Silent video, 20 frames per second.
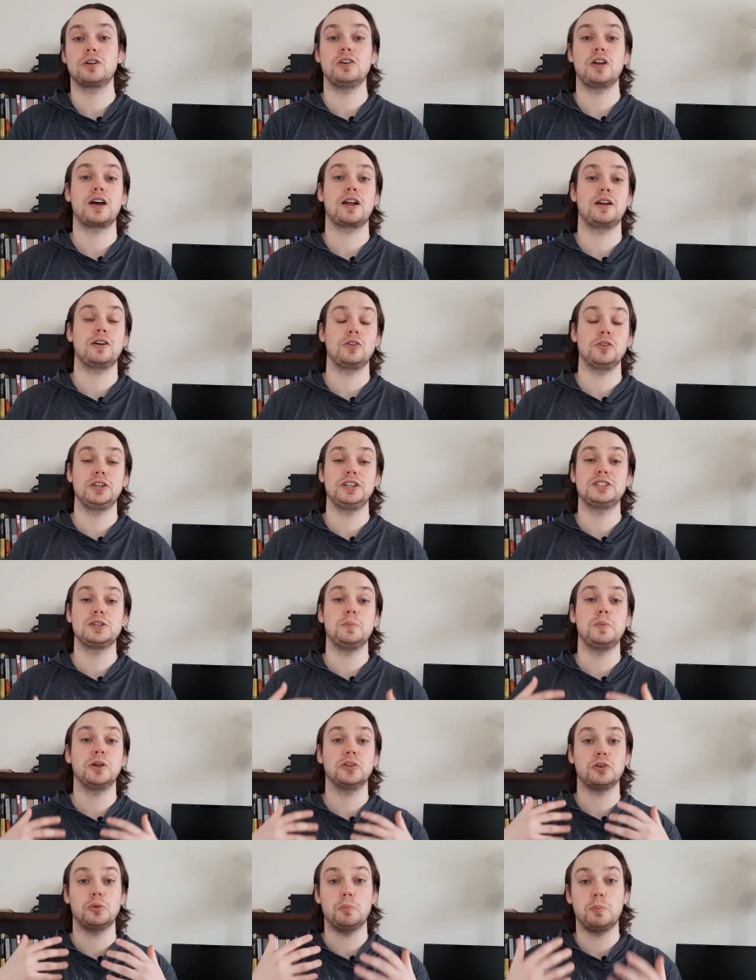not only to
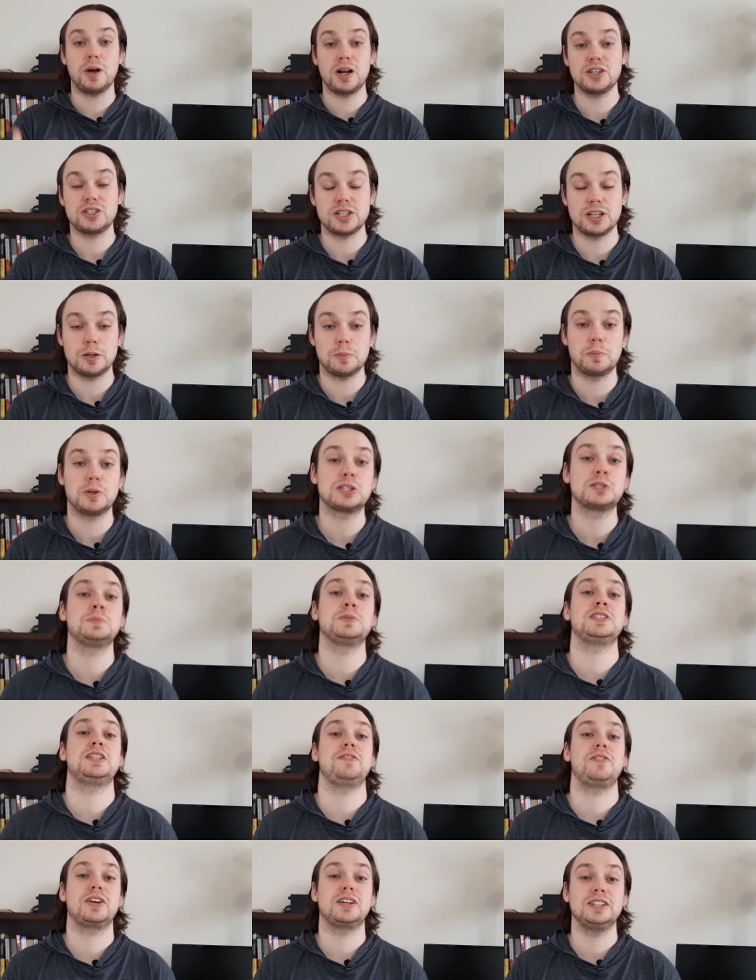build a budget, but
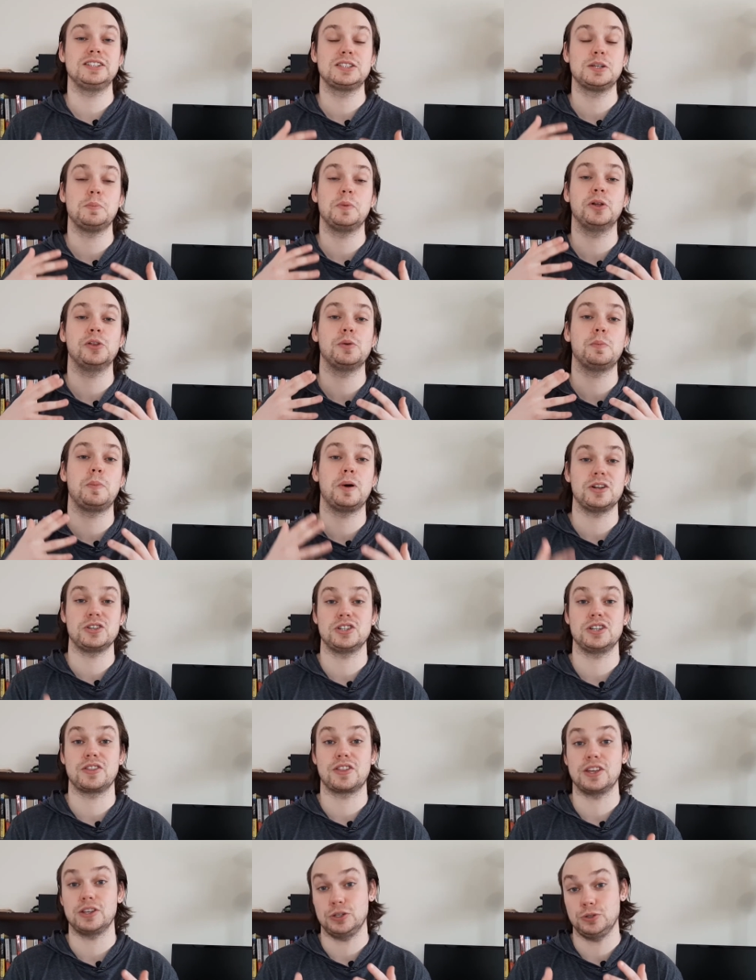specifically to build a budget
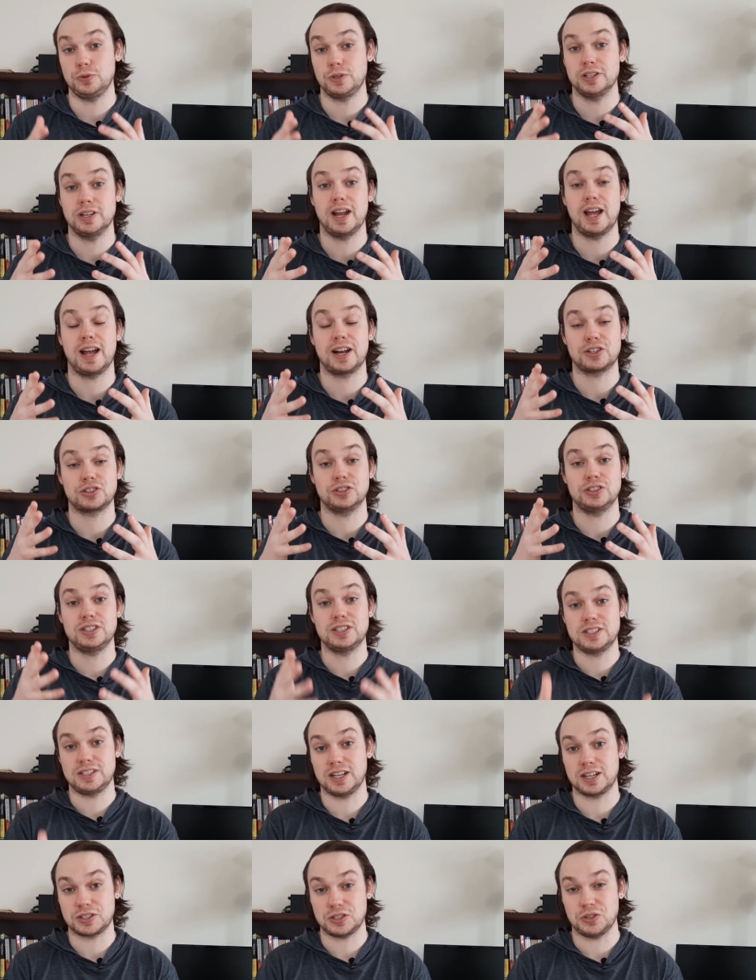that you can actually
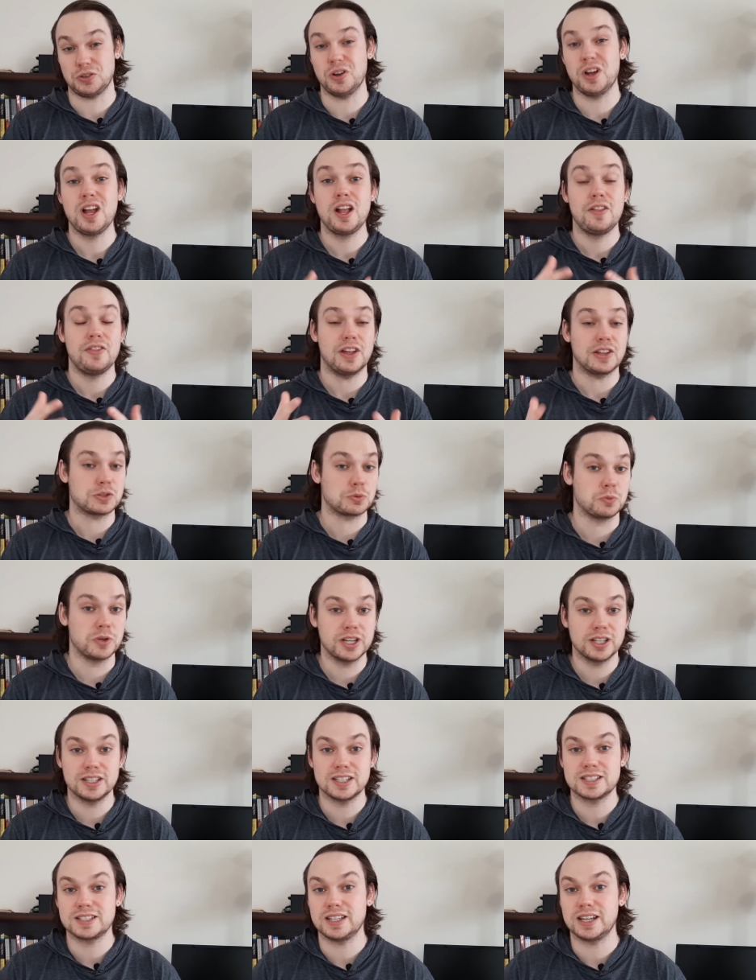stick to, that's
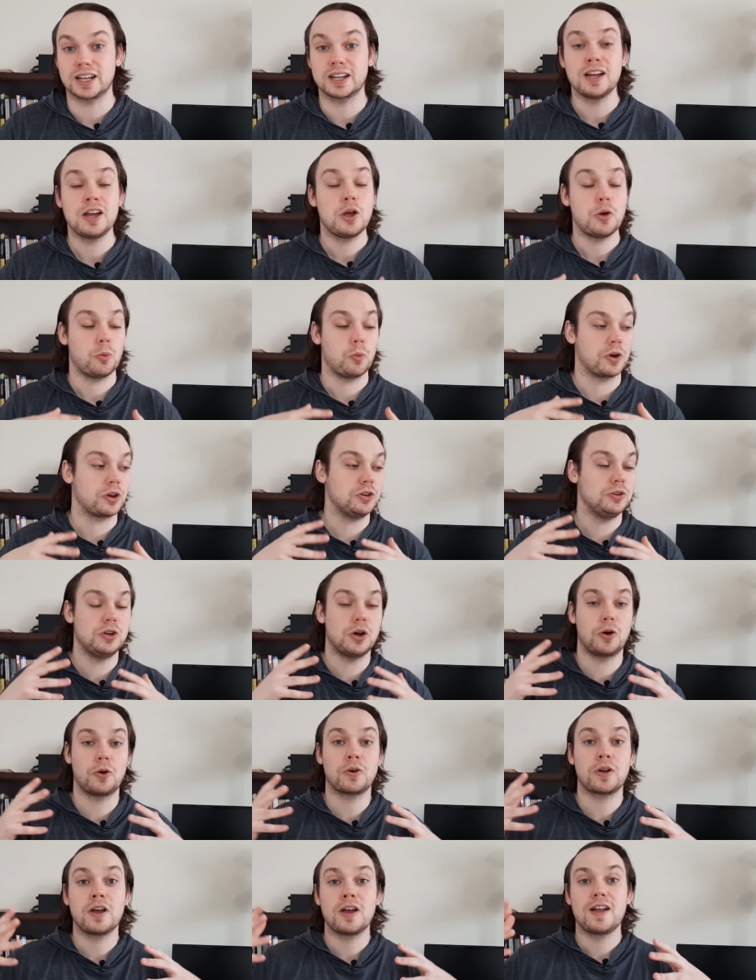realistic, where you
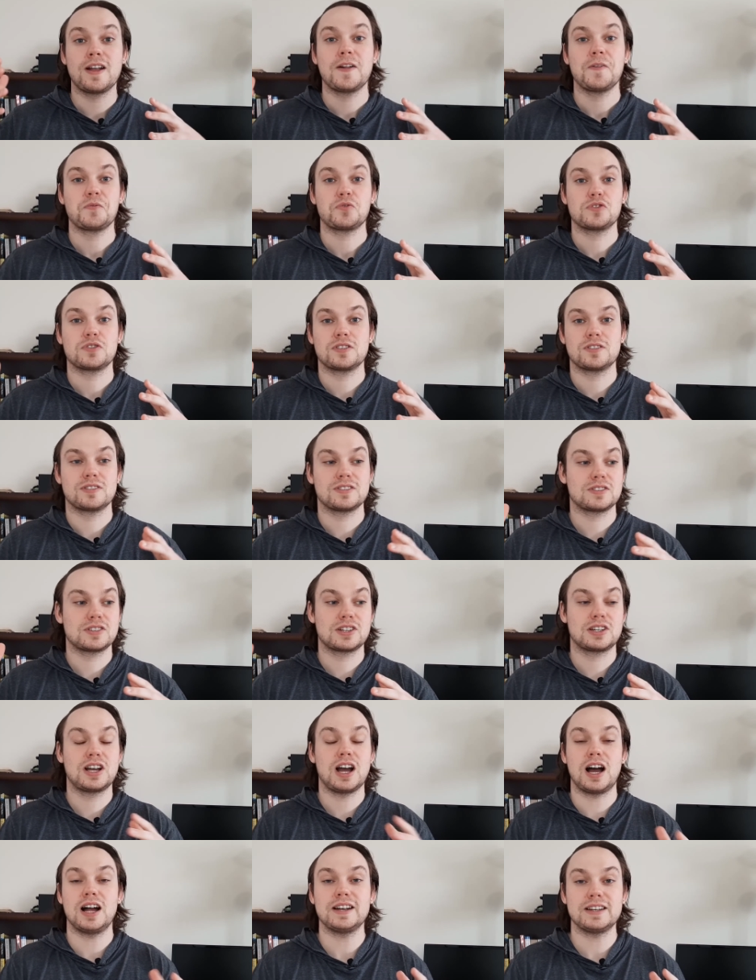don't
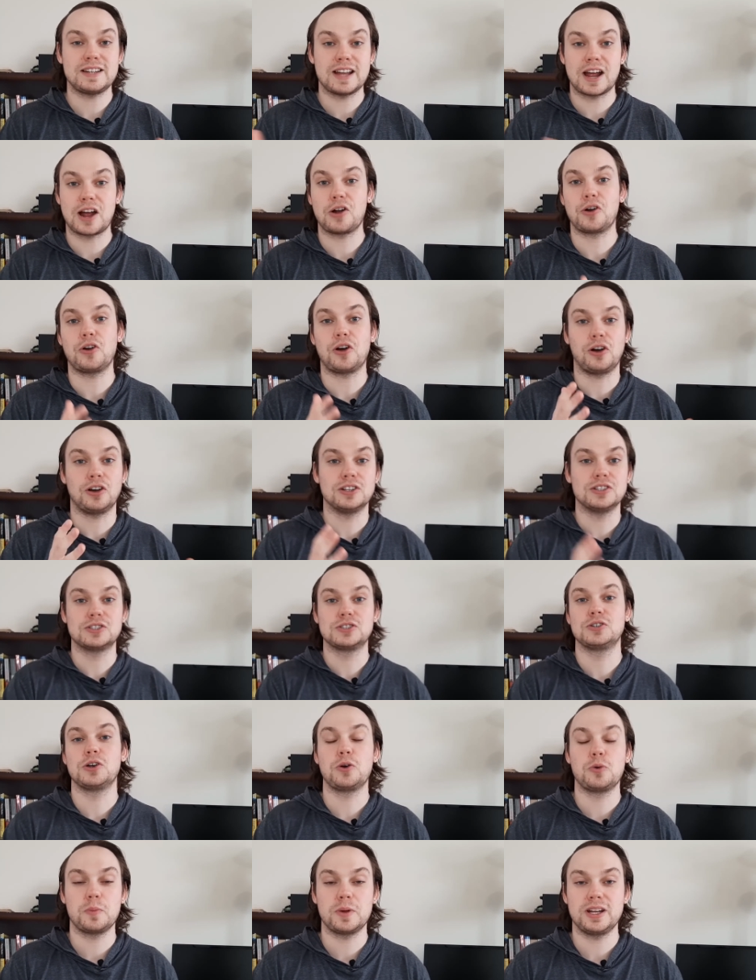cut down on
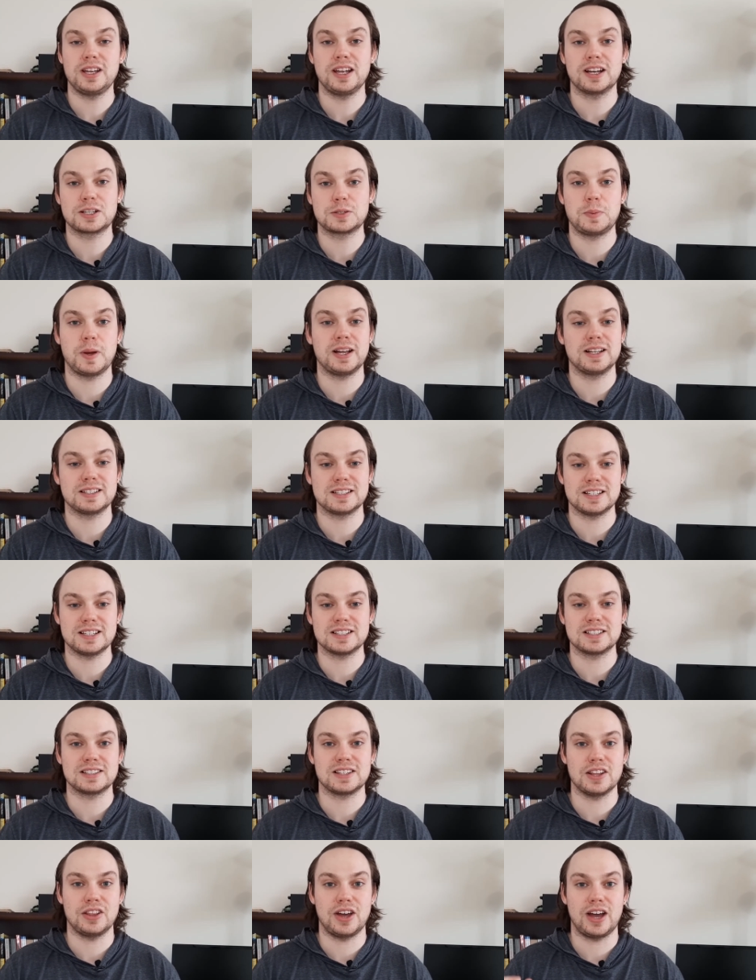so many expenses
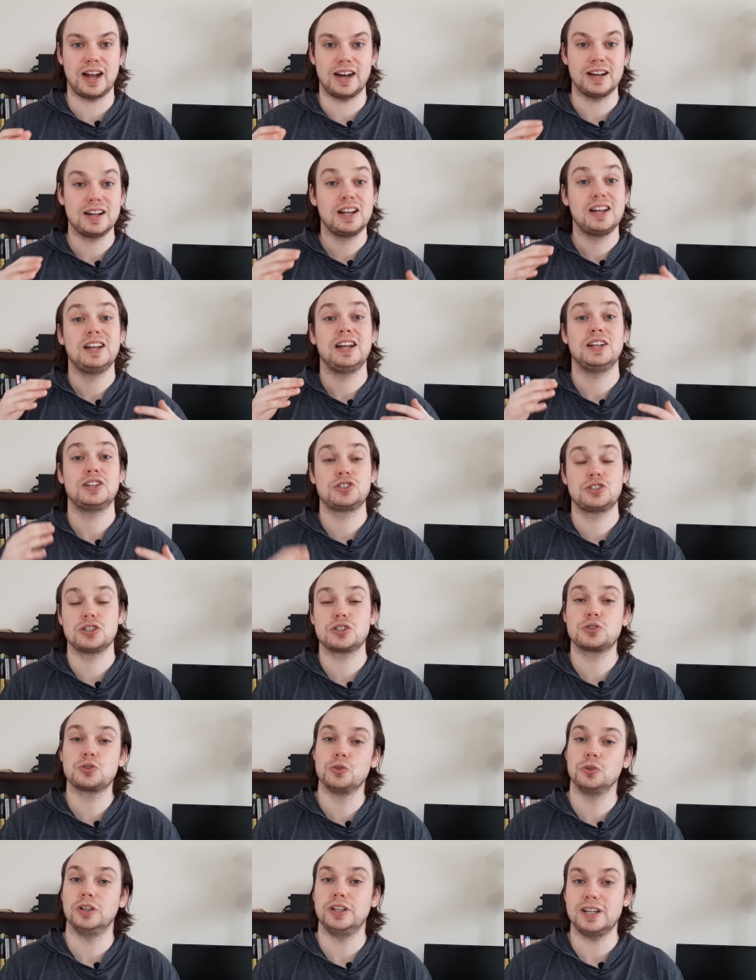that it's just
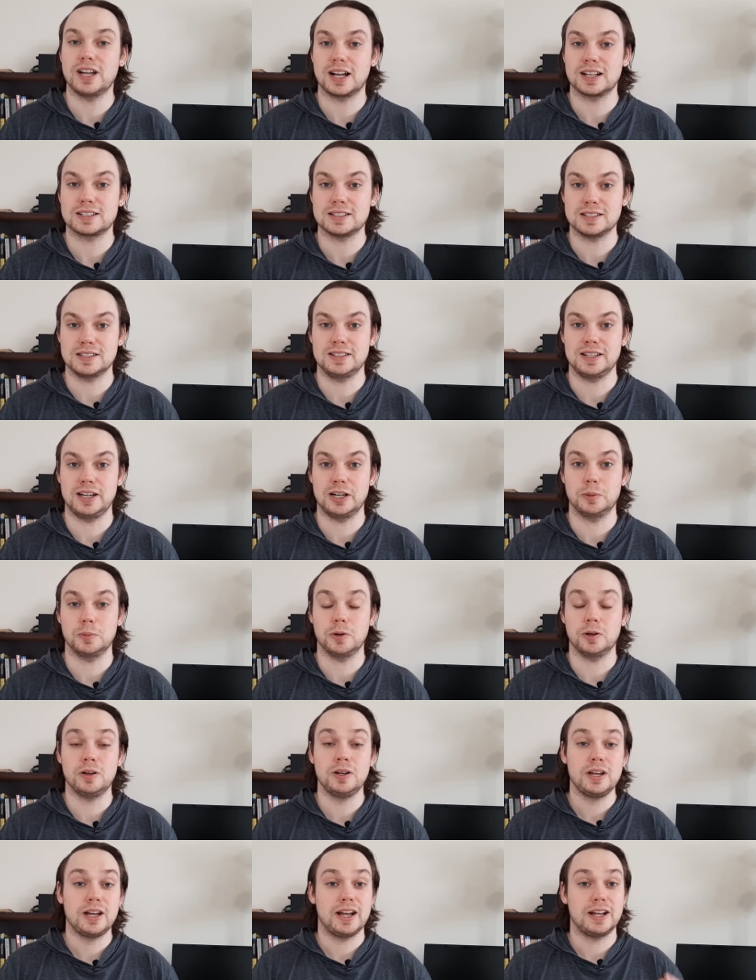truly not sustainable.
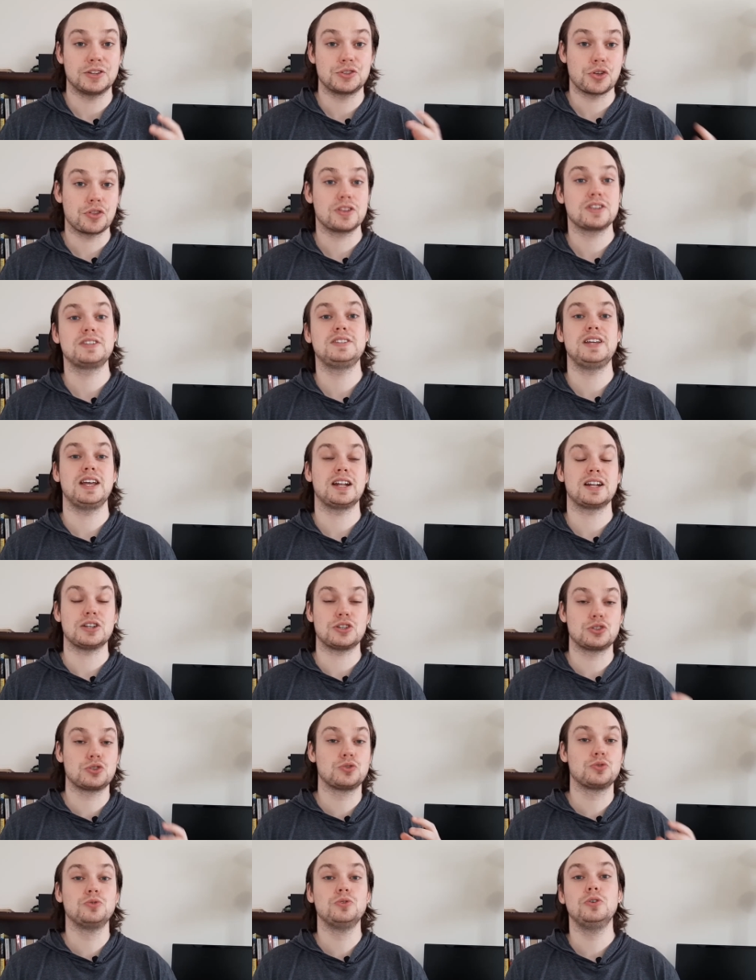And so this data is
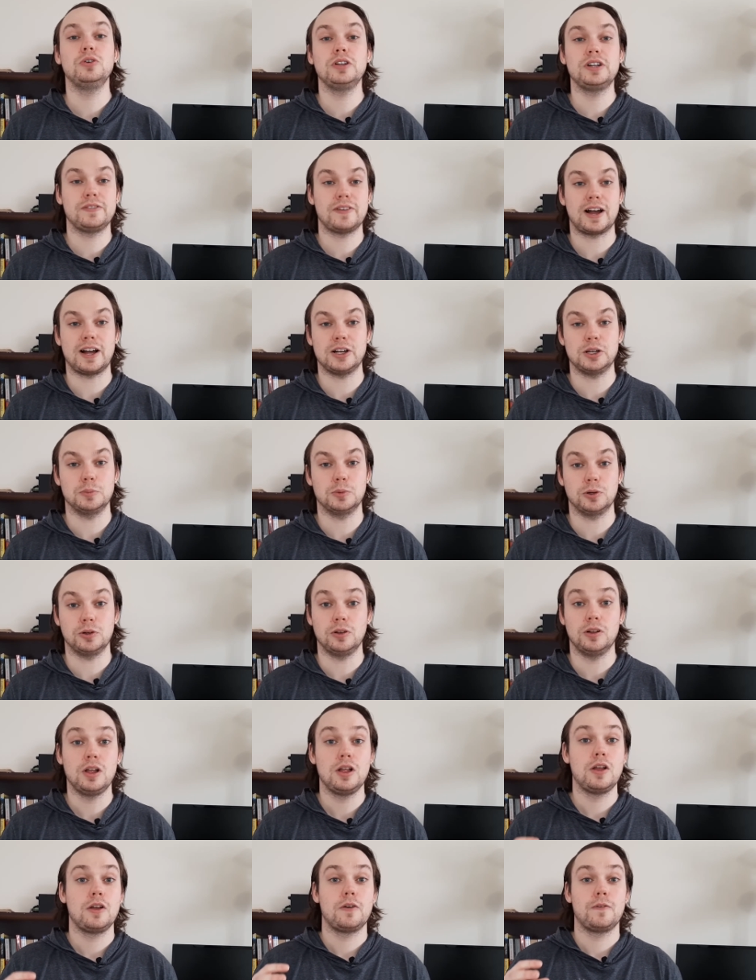truly valuable
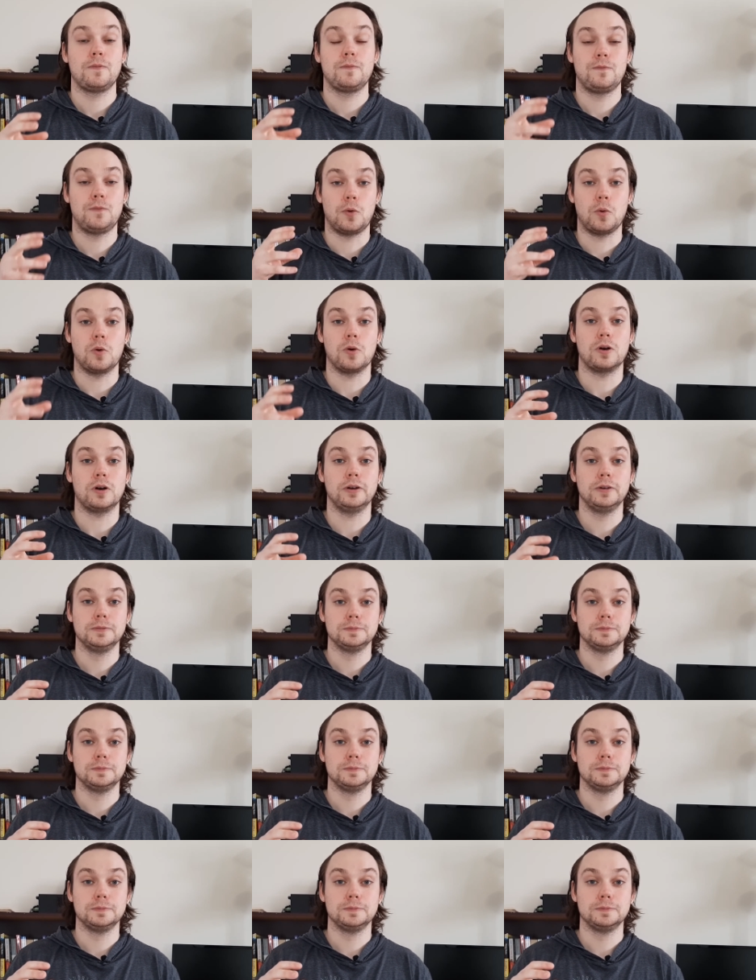for